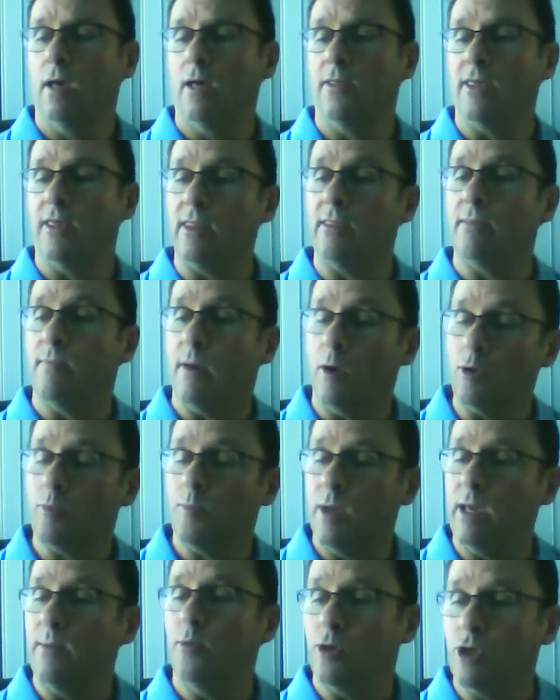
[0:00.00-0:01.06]
than most
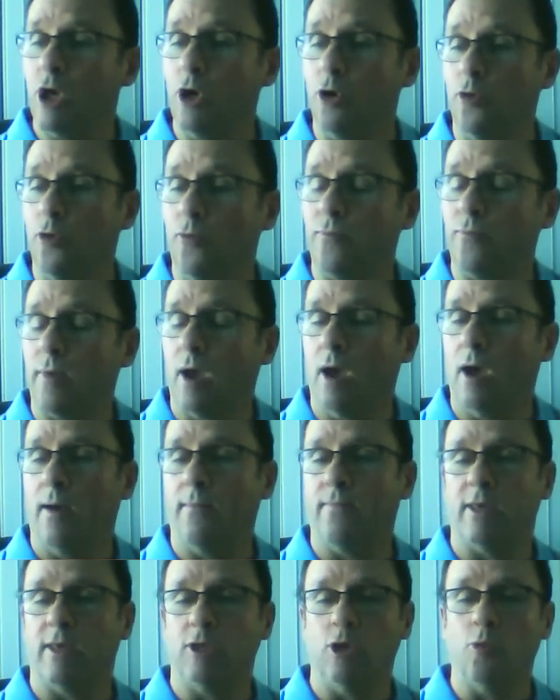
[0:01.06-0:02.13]
people do.
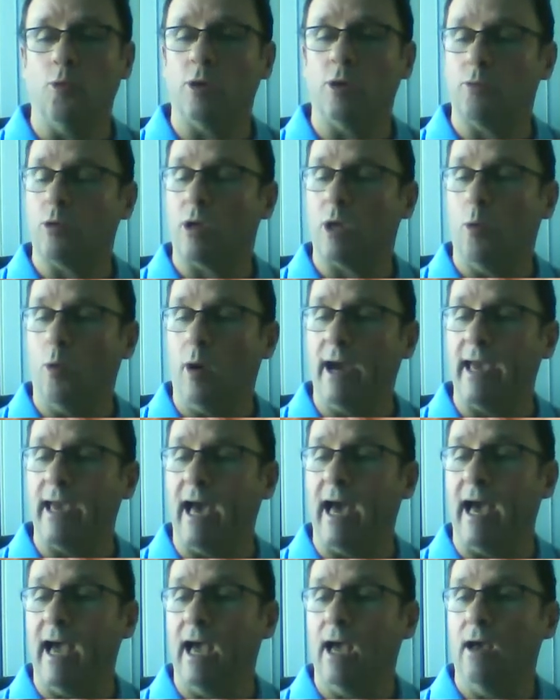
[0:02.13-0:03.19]
That you would
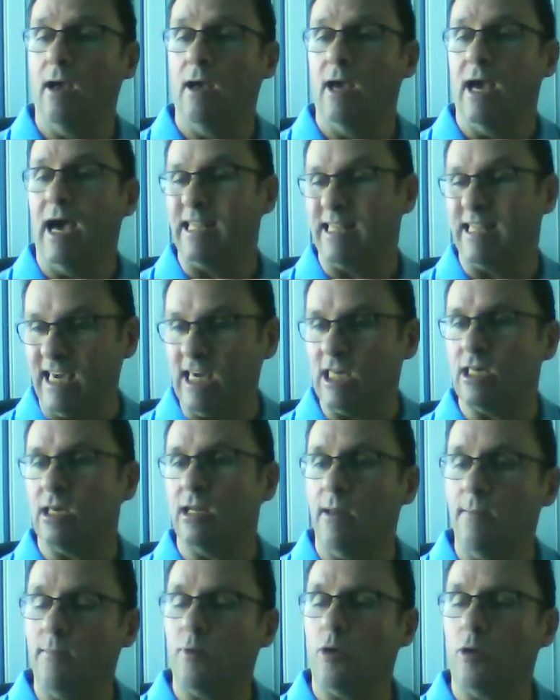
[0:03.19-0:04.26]
require a
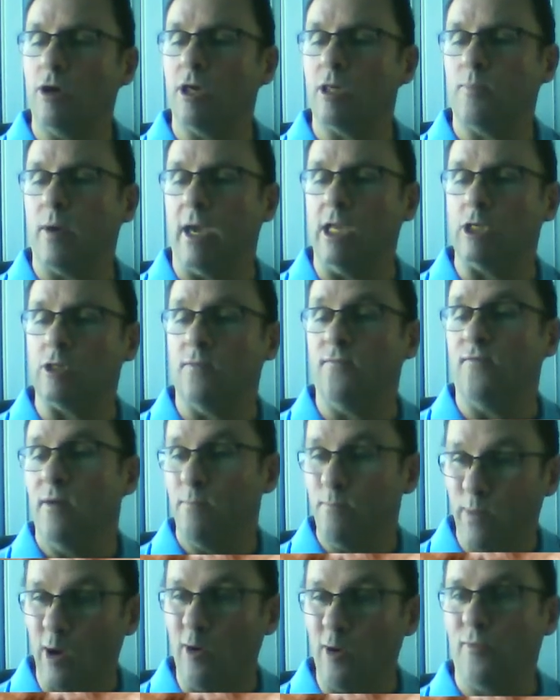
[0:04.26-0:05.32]
decent employer's pension for
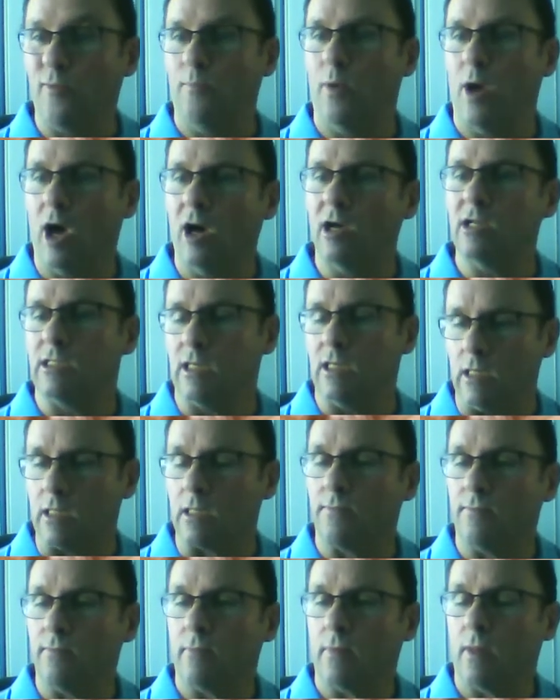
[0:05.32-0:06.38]
both
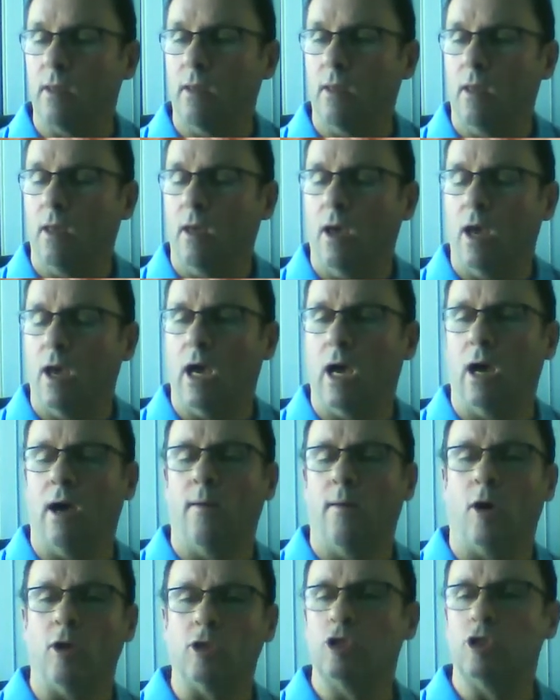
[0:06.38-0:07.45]
parties
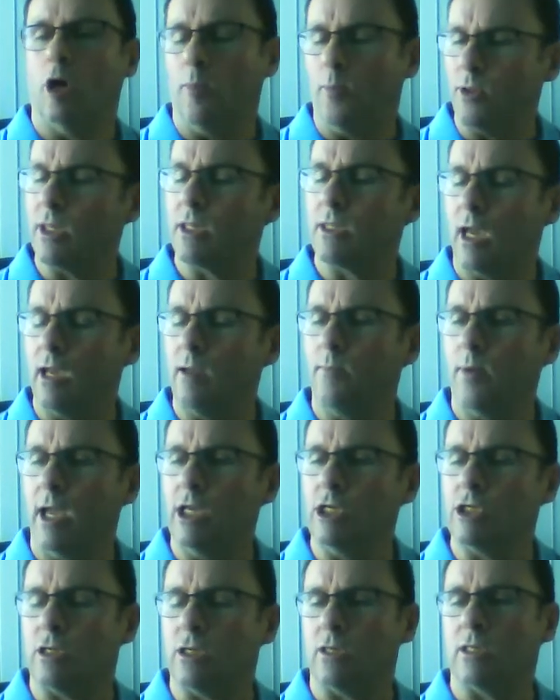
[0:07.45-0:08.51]
on top of the state
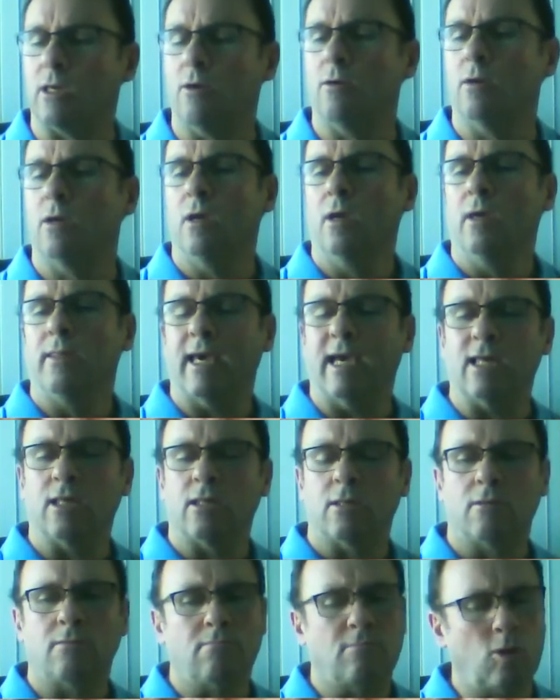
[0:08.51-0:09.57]
pension. So
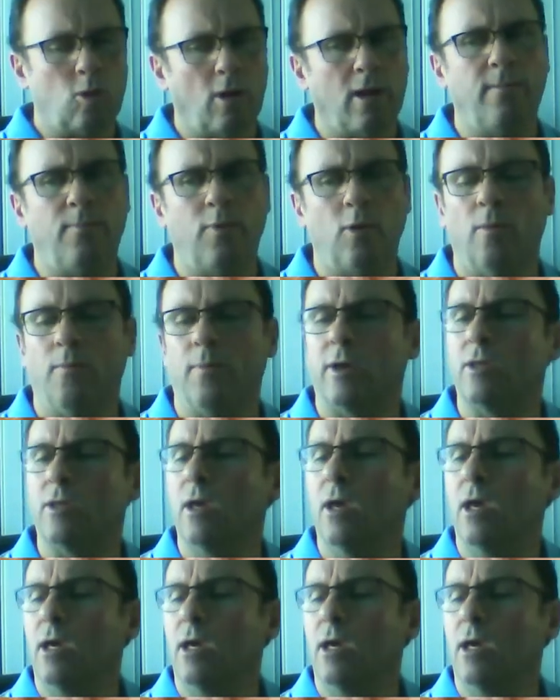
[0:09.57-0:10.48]
that's quite important, because